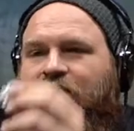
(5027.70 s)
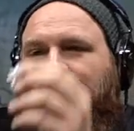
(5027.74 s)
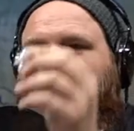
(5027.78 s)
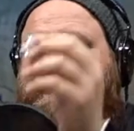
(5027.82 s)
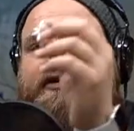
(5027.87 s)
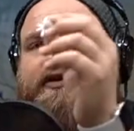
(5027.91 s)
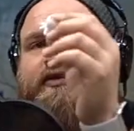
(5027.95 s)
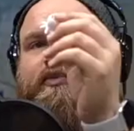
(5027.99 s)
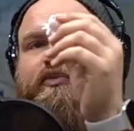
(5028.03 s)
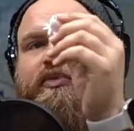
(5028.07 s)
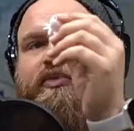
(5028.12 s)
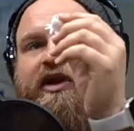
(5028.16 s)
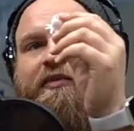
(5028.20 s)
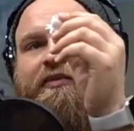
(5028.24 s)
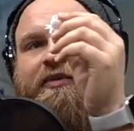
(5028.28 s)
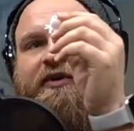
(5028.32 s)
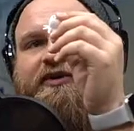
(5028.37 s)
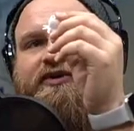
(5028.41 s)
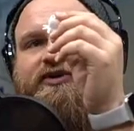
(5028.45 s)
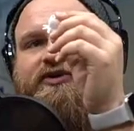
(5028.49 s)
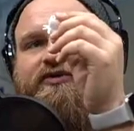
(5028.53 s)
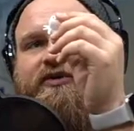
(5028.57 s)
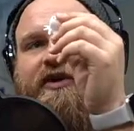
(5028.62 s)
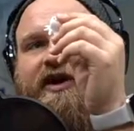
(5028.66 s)
probably
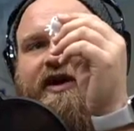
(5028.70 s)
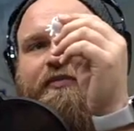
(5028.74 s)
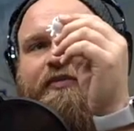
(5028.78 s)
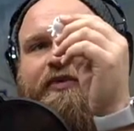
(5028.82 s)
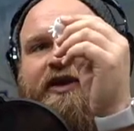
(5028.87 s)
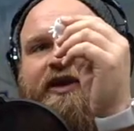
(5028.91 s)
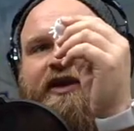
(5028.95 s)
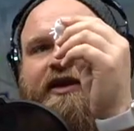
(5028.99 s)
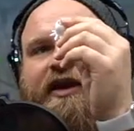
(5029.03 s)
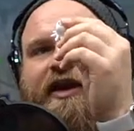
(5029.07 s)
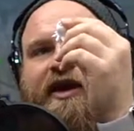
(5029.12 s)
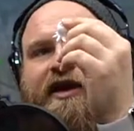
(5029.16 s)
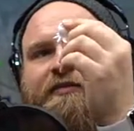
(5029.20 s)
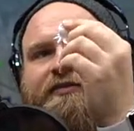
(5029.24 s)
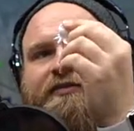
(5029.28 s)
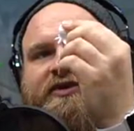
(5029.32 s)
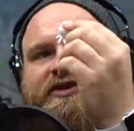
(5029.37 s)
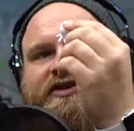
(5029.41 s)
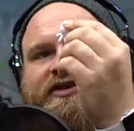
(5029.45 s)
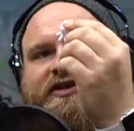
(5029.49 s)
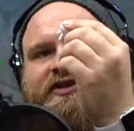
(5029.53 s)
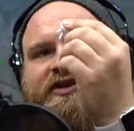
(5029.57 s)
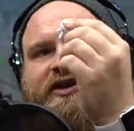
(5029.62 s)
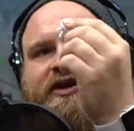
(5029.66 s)
drop EM just
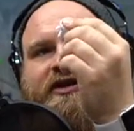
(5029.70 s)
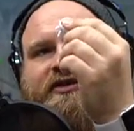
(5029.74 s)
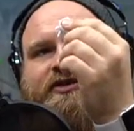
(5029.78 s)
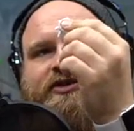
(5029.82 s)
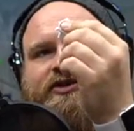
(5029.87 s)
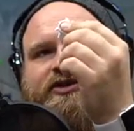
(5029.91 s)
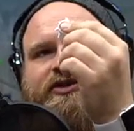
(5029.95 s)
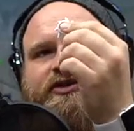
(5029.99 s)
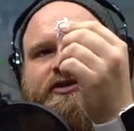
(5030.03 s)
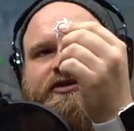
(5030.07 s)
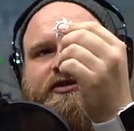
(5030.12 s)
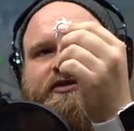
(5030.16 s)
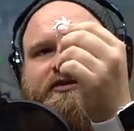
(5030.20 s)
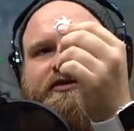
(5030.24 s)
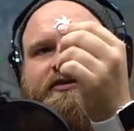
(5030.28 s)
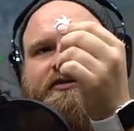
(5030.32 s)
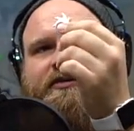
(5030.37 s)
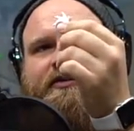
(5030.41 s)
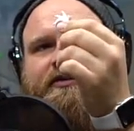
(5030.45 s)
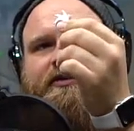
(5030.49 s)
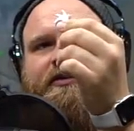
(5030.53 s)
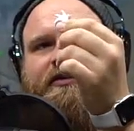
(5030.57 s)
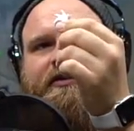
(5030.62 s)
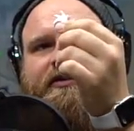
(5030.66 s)
a touch.
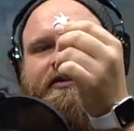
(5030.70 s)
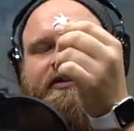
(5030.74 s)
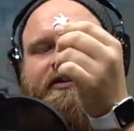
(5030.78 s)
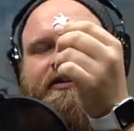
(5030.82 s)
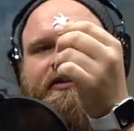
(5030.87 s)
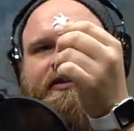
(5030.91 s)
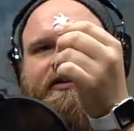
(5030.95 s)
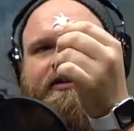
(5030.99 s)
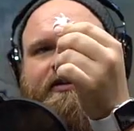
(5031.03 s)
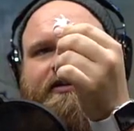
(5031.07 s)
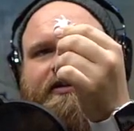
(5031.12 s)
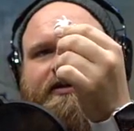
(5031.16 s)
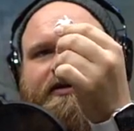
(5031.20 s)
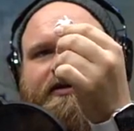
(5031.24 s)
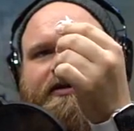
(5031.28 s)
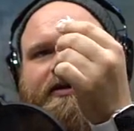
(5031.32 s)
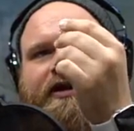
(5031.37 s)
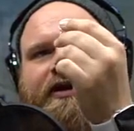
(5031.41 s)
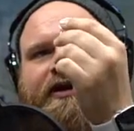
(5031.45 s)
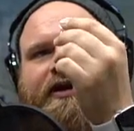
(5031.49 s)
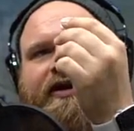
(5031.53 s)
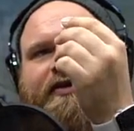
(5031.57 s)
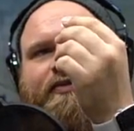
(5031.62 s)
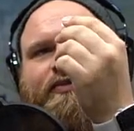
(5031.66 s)
I
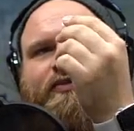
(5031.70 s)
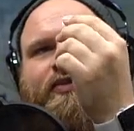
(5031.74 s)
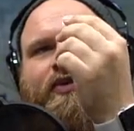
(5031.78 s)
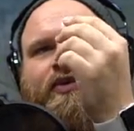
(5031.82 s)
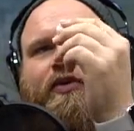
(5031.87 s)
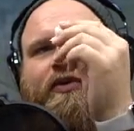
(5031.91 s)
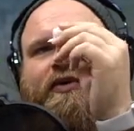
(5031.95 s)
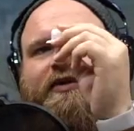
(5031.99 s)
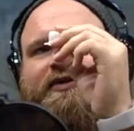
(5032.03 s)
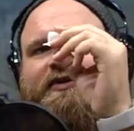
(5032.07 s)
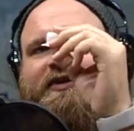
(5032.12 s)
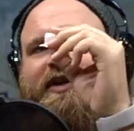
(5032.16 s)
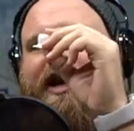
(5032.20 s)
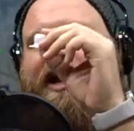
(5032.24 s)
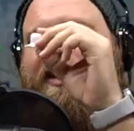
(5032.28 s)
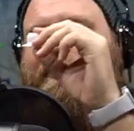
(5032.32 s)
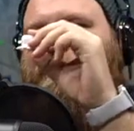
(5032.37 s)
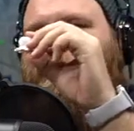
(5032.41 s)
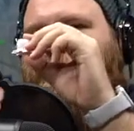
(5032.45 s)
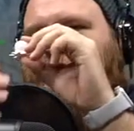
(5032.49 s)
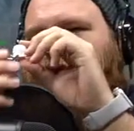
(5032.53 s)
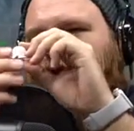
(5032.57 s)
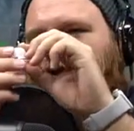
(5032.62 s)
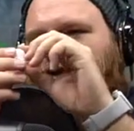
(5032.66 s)
need more top
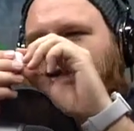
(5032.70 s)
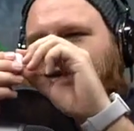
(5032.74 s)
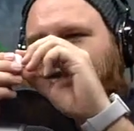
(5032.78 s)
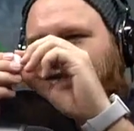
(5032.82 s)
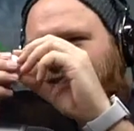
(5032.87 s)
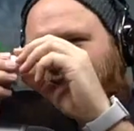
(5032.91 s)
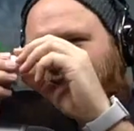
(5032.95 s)
layers.